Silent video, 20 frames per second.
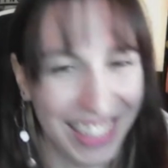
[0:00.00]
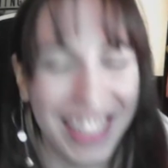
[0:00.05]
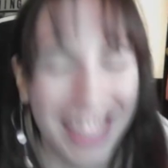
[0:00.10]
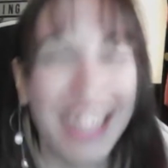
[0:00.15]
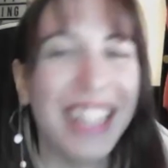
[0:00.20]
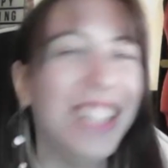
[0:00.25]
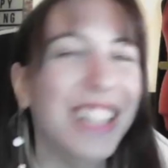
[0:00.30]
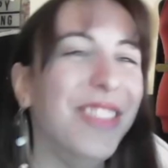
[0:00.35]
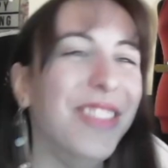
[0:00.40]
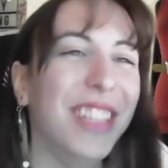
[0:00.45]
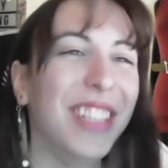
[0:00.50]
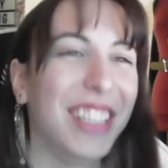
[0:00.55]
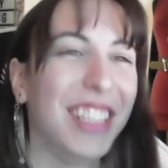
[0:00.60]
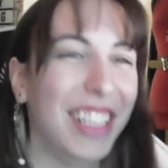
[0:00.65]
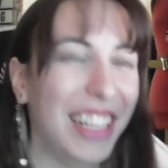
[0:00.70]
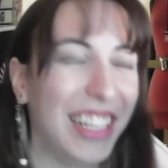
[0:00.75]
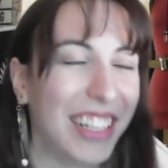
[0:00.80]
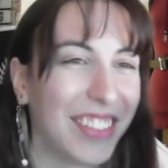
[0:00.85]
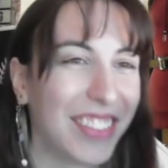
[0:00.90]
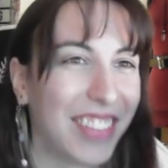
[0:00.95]
It really
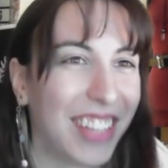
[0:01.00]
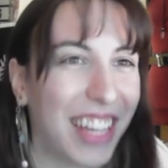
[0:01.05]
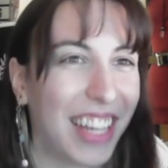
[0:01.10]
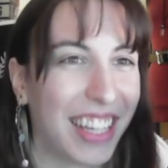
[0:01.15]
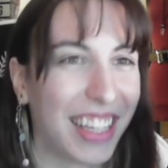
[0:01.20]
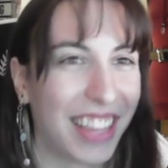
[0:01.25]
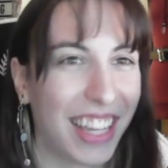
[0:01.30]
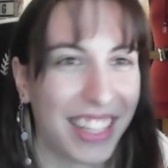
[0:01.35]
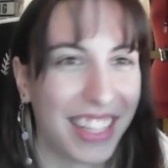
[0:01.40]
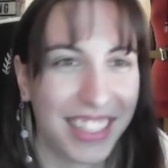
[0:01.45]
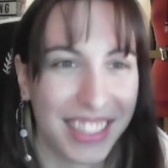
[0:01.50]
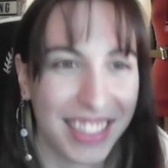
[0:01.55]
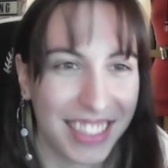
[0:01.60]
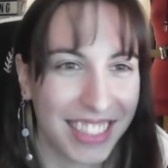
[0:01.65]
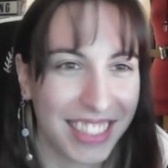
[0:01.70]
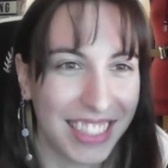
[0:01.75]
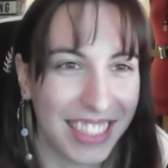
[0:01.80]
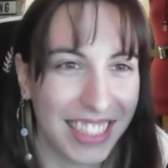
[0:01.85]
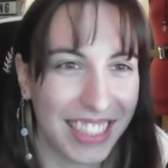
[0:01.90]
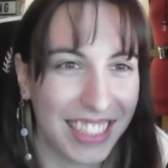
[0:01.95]
looks like that,
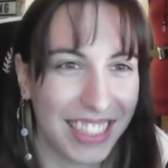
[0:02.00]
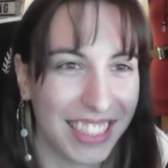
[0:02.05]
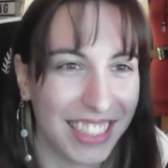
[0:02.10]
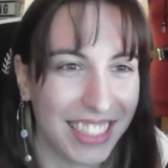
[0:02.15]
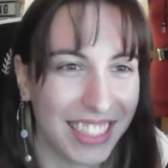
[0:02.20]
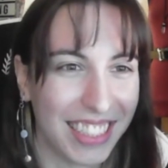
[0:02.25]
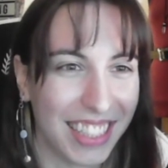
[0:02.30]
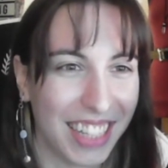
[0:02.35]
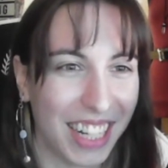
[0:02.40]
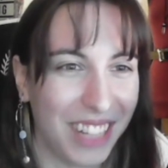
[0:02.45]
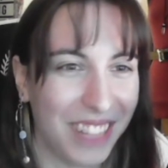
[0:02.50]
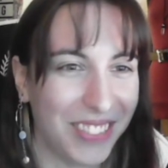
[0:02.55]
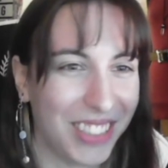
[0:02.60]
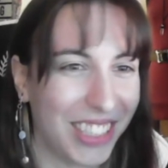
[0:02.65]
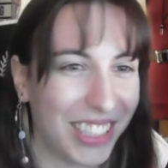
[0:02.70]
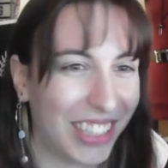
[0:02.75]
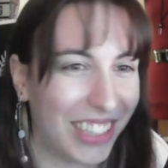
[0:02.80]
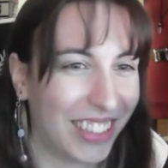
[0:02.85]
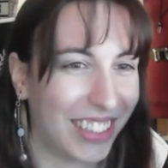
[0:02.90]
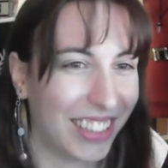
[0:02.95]
doesn't it? I'm
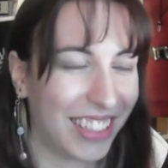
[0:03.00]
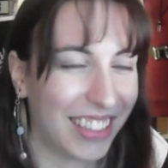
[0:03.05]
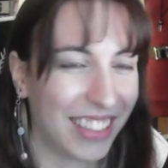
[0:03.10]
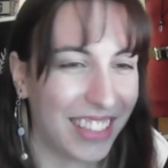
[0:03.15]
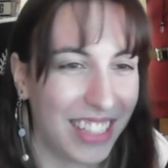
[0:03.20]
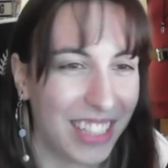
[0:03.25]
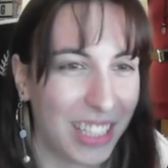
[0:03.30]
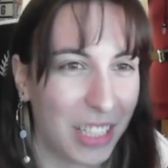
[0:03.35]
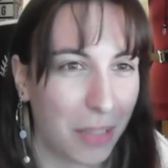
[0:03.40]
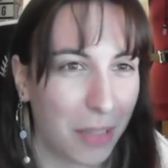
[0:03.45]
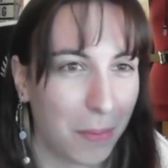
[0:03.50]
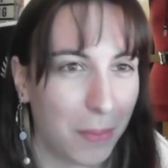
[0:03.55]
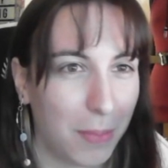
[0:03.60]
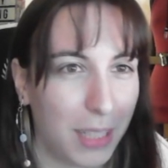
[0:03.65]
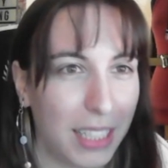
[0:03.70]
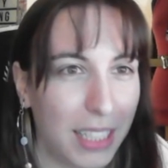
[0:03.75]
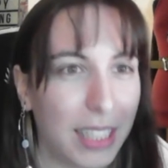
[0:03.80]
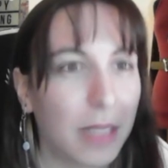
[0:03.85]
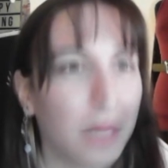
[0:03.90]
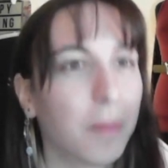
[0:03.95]
sorry, is that just
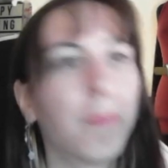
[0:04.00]
me?